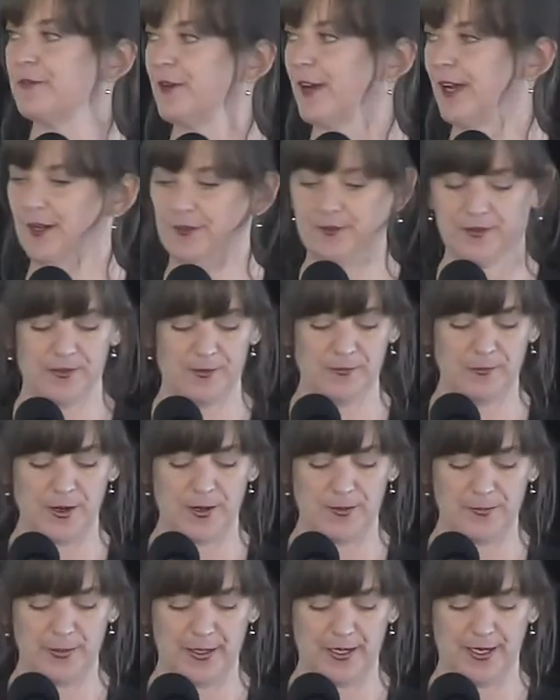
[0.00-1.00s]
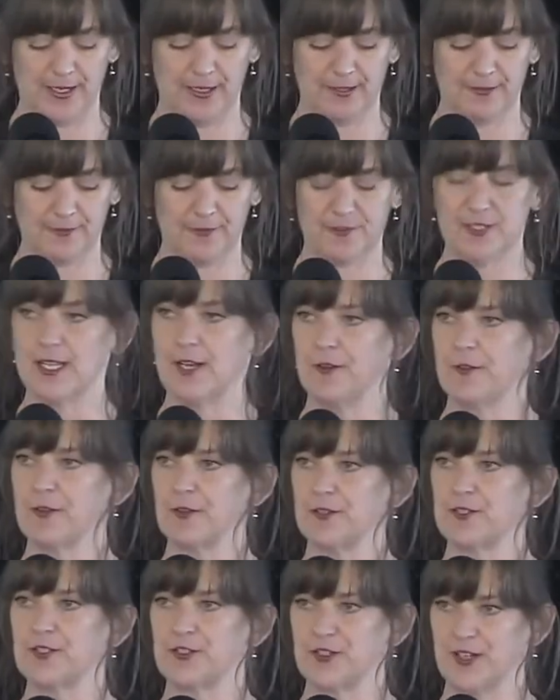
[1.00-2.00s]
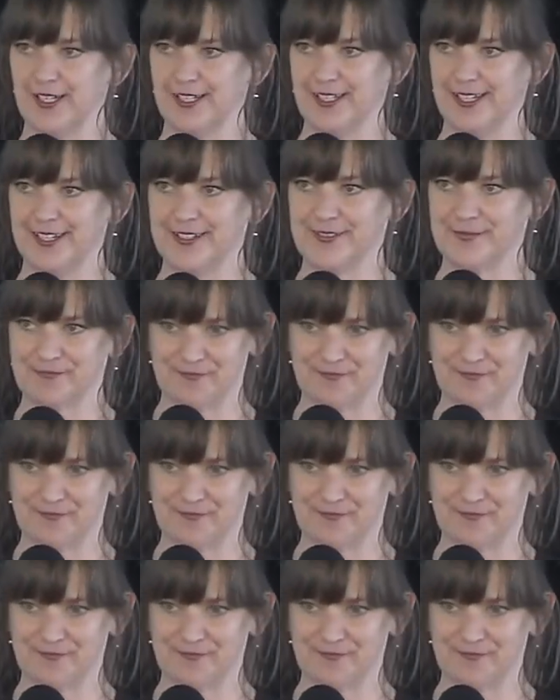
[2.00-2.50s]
for Health and Wellbeing of South Australia.